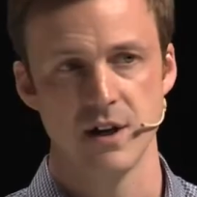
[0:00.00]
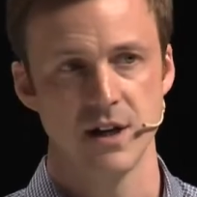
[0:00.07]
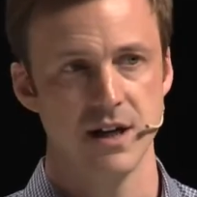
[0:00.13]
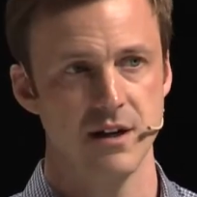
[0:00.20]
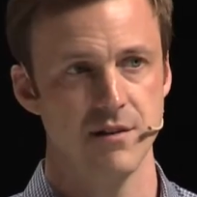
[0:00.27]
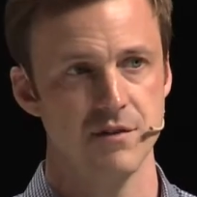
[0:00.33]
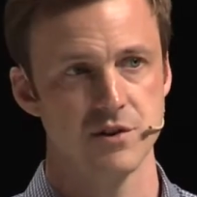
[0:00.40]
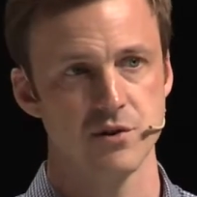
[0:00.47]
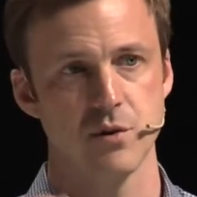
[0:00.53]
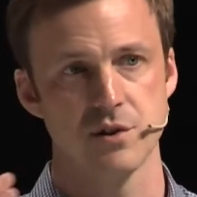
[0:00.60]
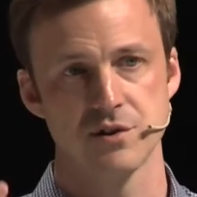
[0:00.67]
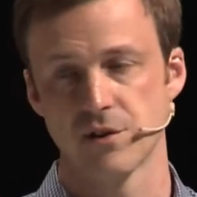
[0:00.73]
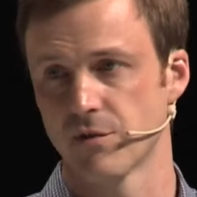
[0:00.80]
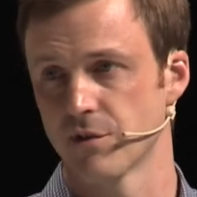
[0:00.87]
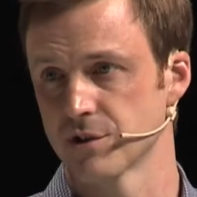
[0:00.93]
And if it
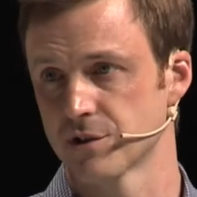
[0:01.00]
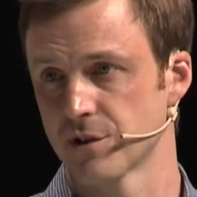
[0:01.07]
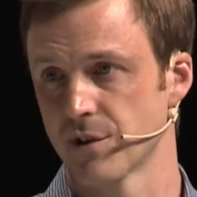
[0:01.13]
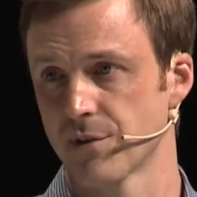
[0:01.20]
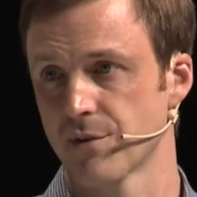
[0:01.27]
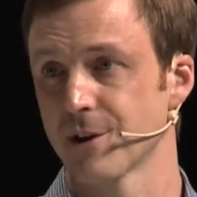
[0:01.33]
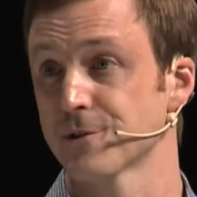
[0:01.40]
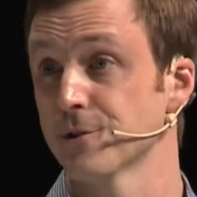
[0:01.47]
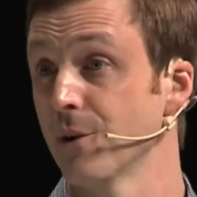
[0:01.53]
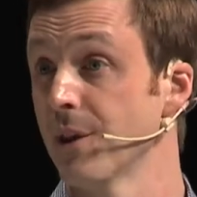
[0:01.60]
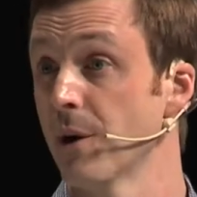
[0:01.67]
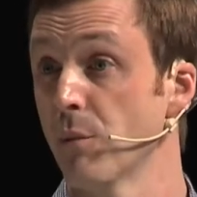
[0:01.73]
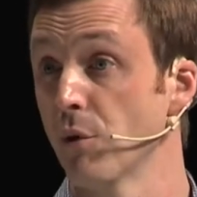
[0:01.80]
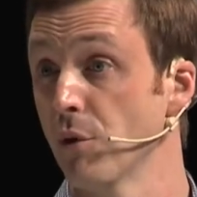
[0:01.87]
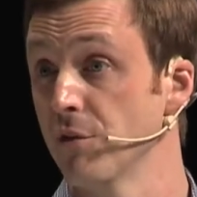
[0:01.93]
scores over a certain threshold,
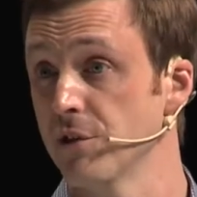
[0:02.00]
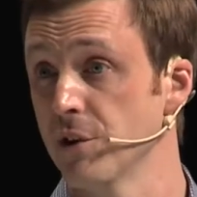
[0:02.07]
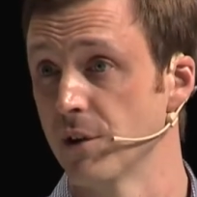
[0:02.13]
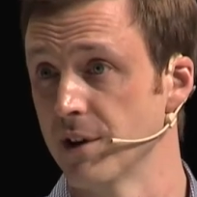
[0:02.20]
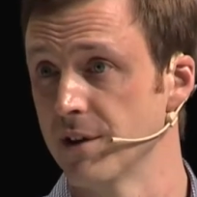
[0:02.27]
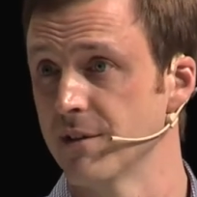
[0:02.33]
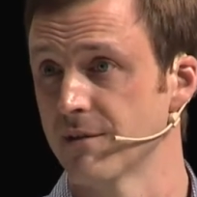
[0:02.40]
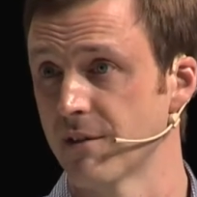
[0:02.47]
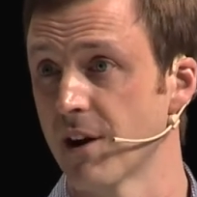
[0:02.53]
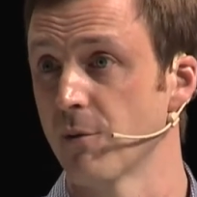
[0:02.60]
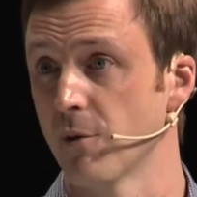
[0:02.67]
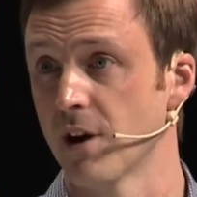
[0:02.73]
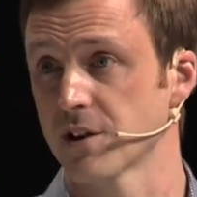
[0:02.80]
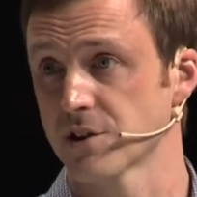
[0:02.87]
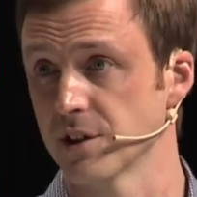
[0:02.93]
then we'll review it, right?
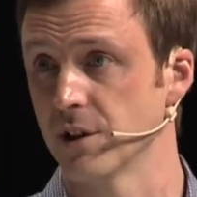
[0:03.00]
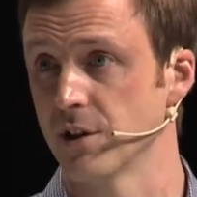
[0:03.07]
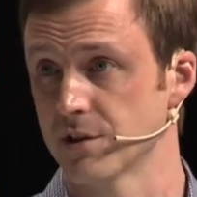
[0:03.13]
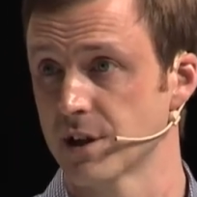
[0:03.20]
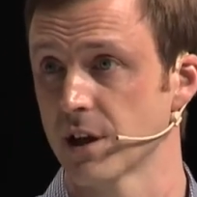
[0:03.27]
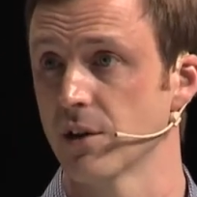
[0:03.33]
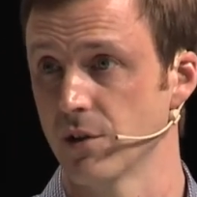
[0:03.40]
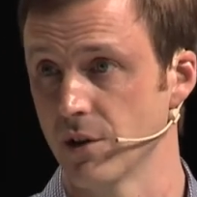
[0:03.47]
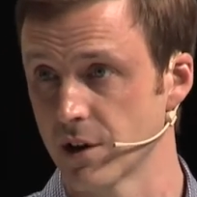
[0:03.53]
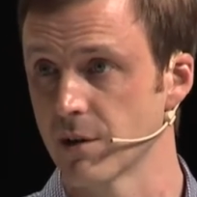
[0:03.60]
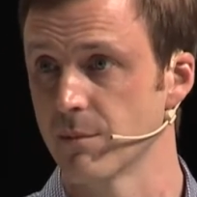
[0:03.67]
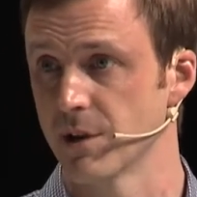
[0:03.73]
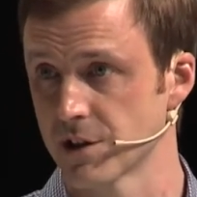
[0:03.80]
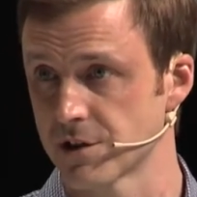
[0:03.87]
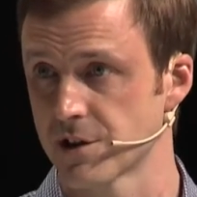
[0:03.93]
We'll actually go take a look
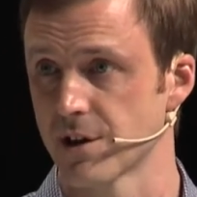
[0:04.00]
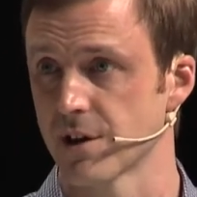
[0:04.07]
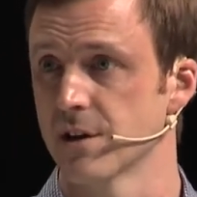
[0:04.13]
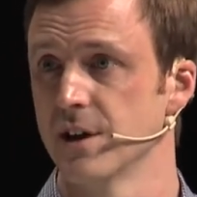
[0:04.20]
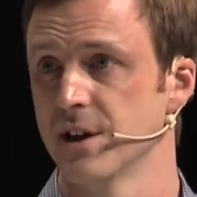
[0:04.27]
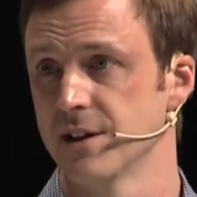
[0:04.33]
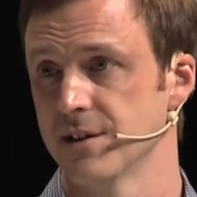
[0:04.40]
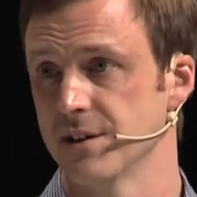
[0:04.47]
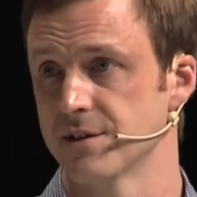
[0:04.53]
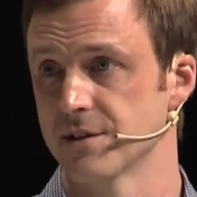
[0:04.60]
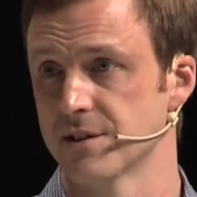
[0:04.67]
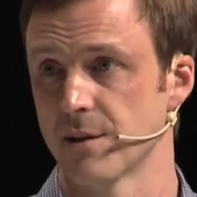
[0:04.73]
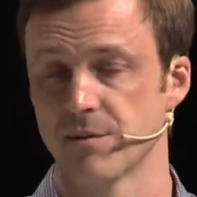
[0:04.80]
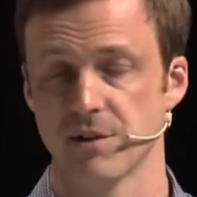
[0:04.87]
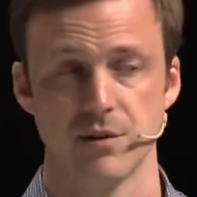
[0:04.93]
and make sure this is
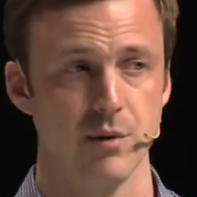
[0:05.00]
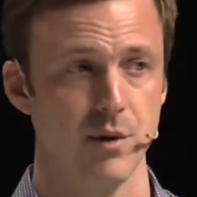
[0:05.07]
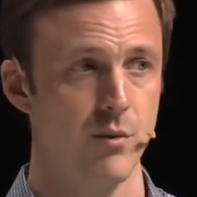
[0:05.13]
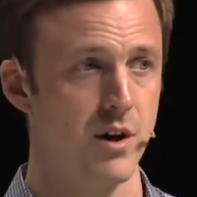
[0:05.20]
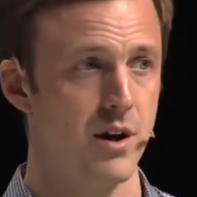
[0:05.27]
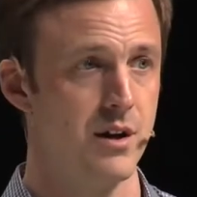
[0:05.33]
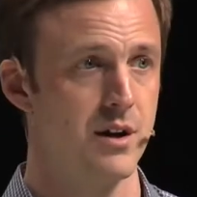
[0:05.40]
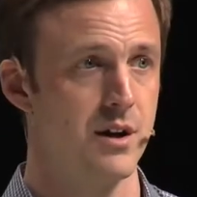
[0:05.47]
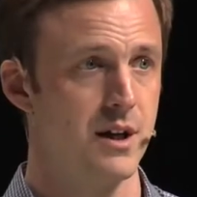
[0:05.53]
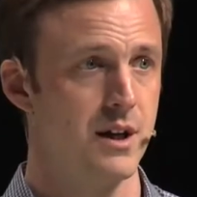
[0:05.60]
something that we want.